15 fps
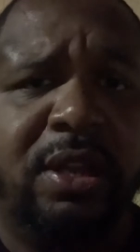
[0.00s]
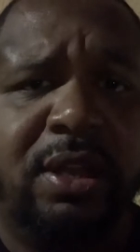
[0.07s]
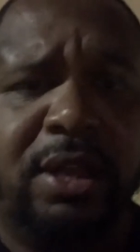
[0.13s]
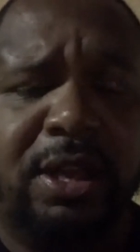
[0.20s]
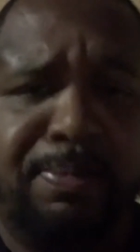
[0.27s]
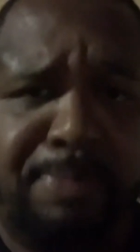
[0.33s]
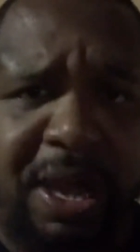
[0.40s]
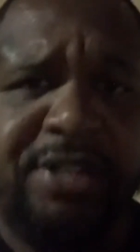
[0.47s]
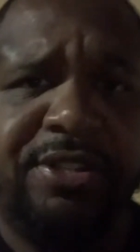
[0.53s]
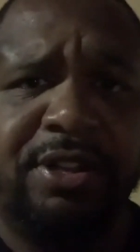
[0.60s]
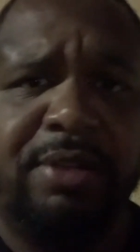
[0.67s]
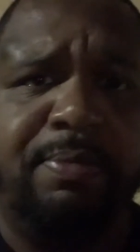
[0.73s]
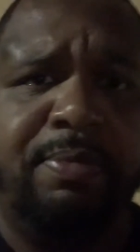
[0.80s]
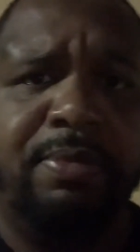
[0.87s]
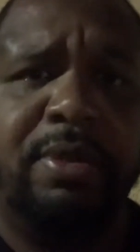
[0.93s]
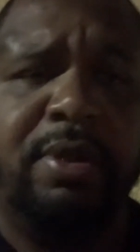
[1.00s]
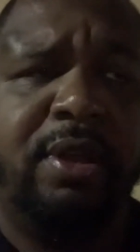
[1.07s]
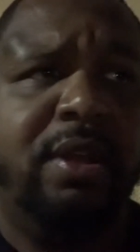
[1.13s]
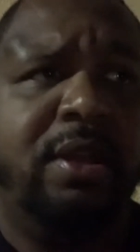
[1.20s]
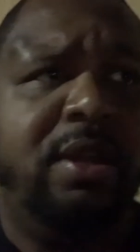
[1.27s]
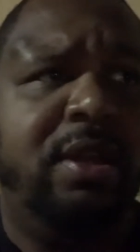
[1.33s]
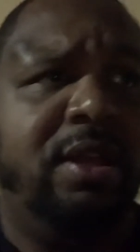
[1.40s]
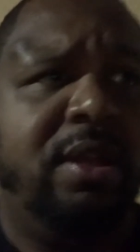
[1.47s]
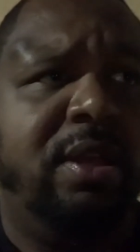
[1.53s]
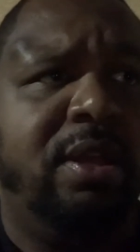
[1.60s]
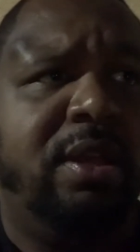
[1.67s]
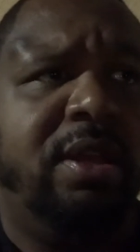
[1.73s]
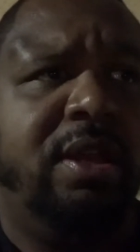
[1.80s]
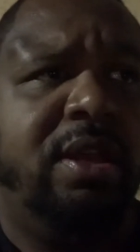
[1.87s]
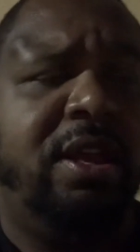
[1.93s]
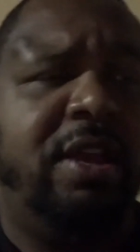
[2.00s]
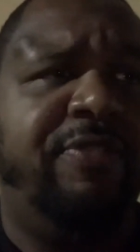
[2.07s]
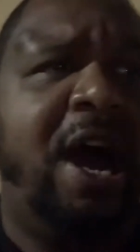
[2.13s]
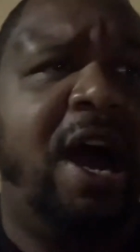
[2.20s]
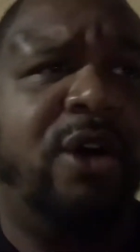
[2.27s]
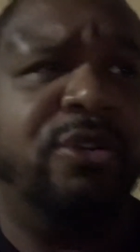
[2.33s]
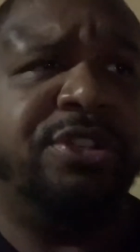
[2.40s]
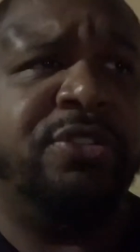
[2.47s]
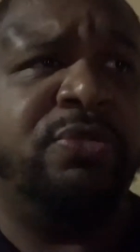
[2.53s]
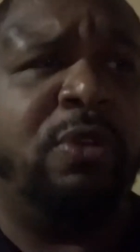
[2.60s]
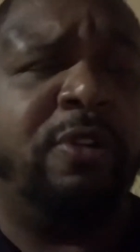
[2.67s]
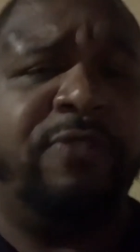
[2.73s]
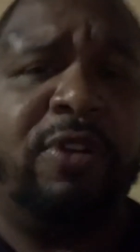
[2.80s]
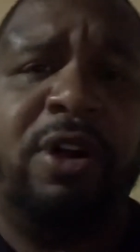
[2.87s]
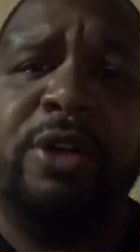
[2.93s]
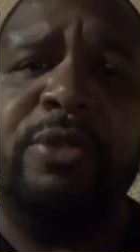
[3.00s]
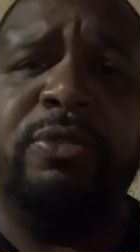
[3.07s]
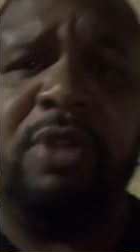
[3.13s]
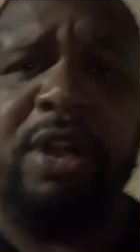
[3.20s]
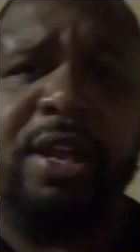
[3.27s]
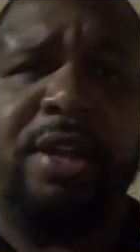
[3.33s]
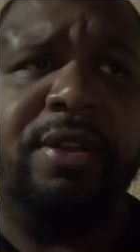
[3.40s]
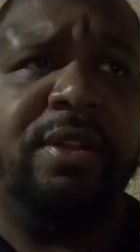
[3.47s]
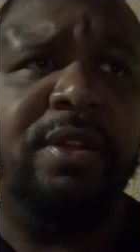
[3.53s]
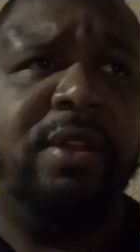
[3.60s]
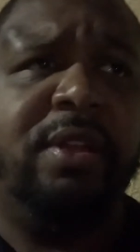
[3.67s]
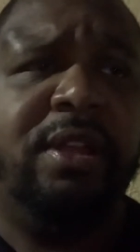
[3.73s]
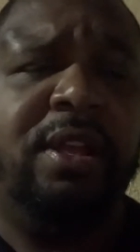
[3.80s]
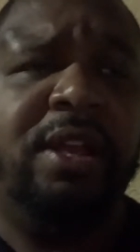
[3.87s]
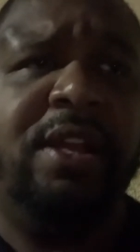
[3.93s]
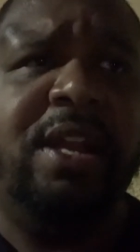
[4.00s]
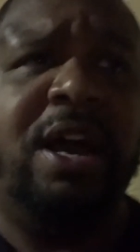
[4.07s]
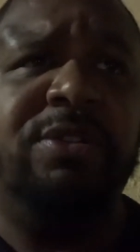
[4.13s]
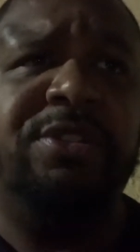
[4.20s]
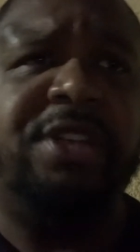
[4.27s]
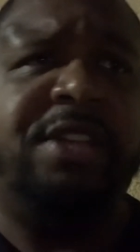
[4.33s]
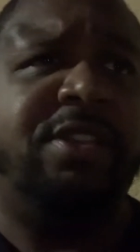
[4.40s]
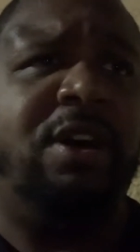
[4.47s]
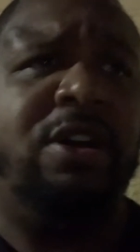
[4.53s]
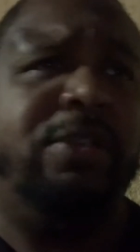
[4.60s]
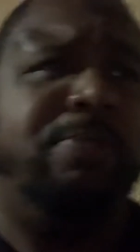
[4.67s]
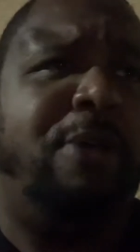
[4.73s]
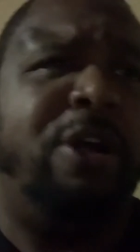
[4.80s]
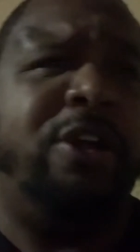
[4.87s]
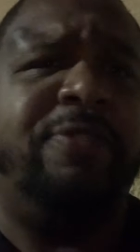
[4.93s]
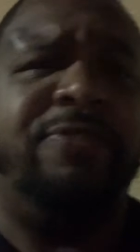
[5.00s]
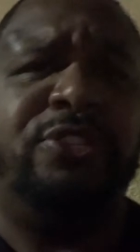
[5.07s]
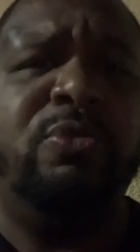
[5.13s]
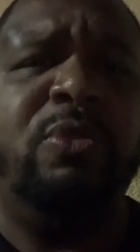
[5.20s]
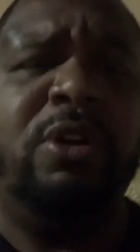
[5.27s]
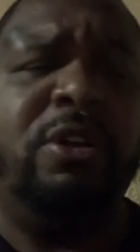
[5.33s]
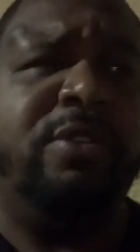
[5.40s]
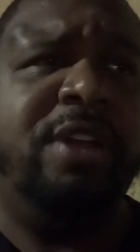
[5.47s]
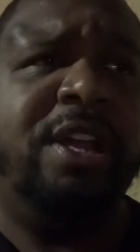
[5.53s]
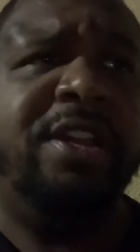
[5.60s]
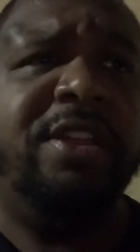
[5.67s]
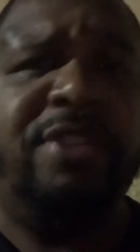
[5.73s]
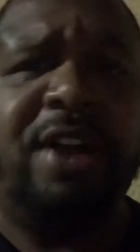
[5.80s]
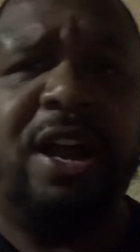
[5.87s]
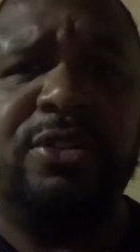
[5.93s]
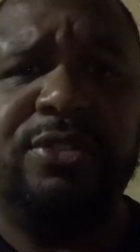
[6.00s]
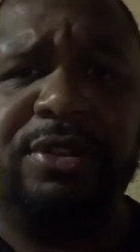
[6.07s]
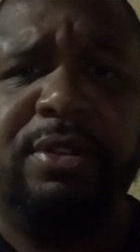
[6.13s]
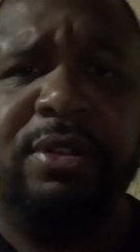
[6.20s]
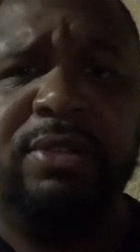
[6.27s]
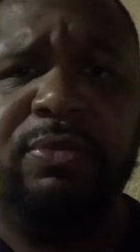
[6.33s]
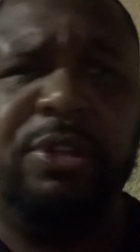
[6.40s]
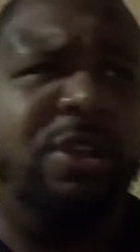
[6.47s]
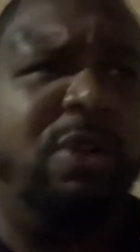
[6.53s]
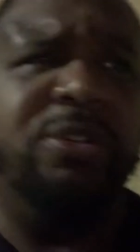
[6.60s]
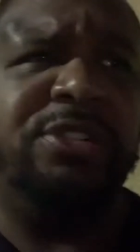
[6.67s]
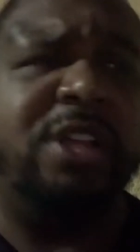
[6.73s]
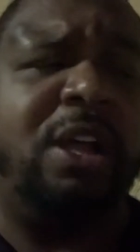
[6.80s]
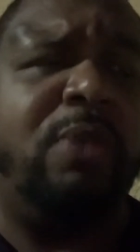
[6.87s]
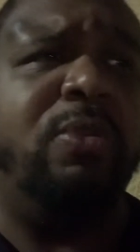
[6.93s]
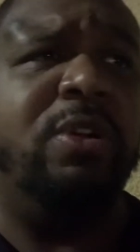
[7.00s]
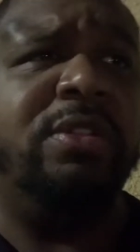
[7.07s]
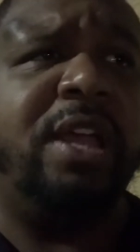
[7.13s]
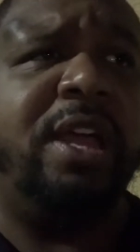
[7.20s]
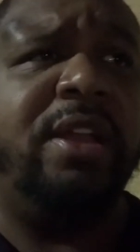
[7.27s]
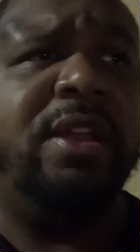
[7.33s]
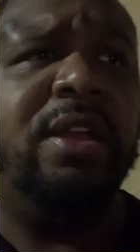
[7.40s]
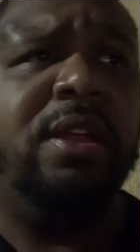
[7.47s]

and buy some. If a house is worth 100 grand and now it's at, on the market for 280,000, we know it's not worth that.